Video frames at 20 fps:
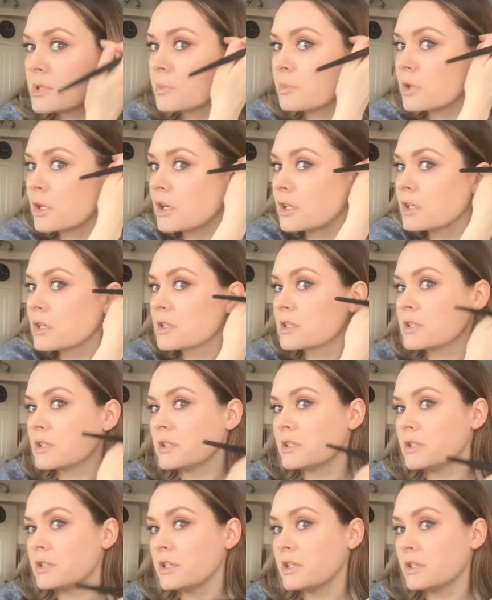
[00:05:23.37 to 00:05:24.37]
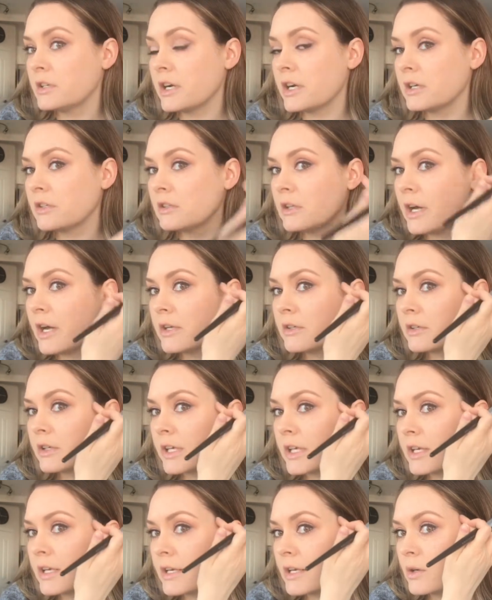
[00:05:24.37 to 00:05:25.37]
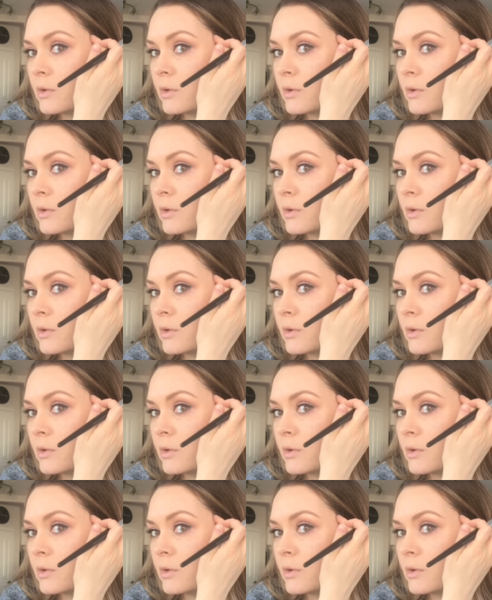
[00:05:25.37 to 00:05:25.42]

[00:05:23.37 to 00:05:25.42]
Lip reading: product into your hairline or getting it